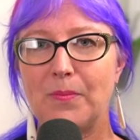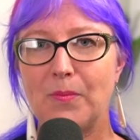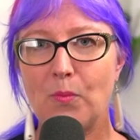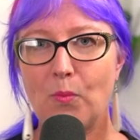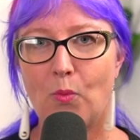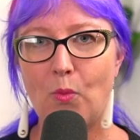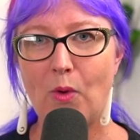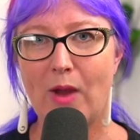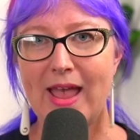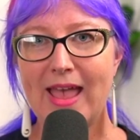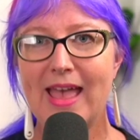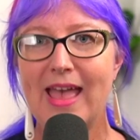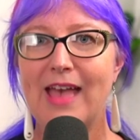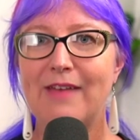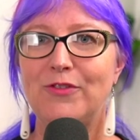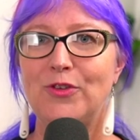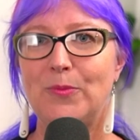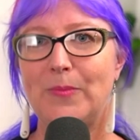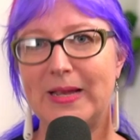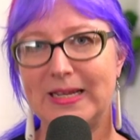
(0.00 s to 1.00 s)
where
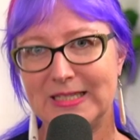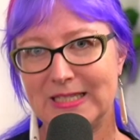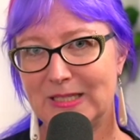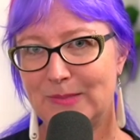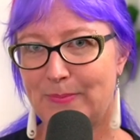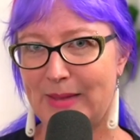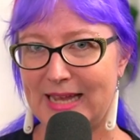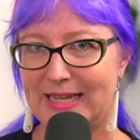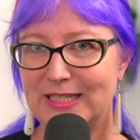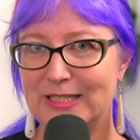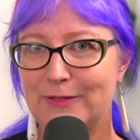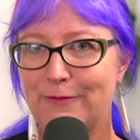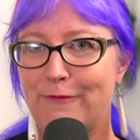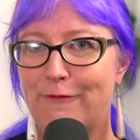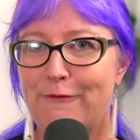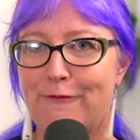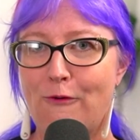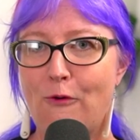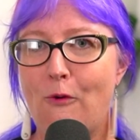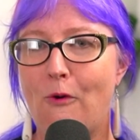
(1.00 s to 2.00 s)
have you made space
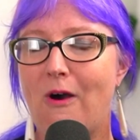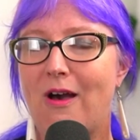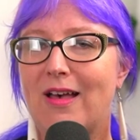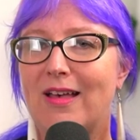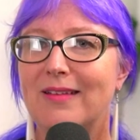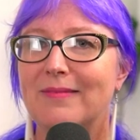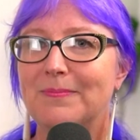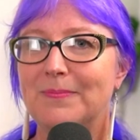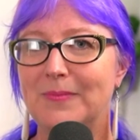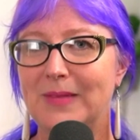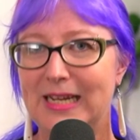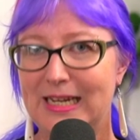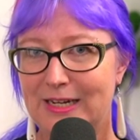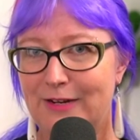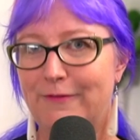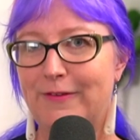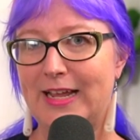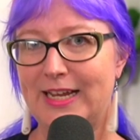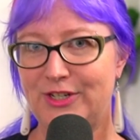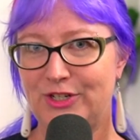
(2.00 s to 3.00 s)
for
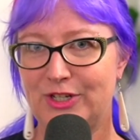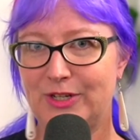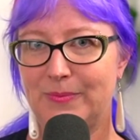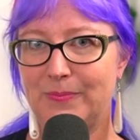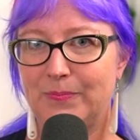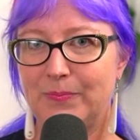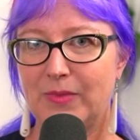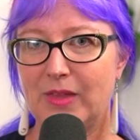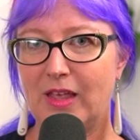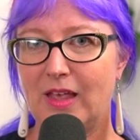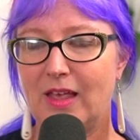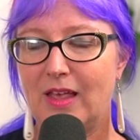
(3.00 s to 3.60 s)
innovation?